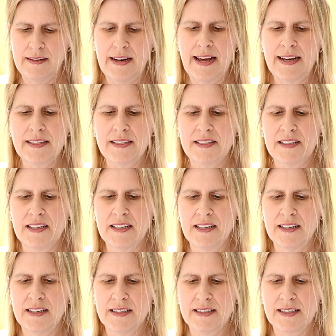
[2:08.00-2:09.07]
Next
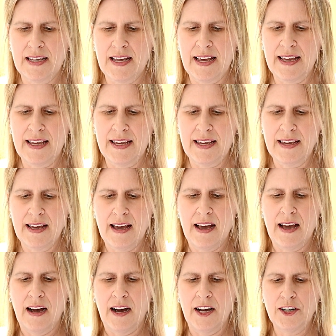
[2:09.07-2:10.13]
is a
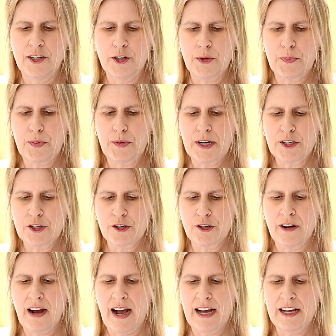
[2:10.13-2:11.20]
under pressure
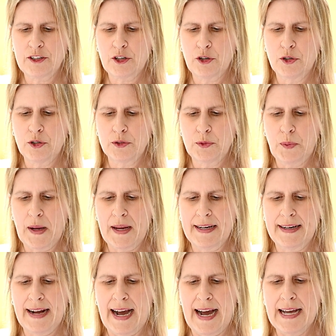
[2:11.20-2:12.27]
hot and cold
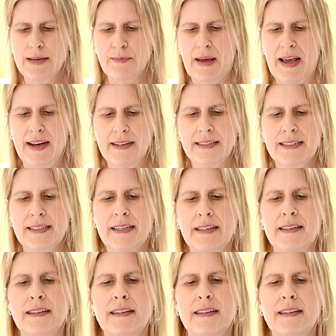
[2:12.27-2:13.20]
weighted eye mask.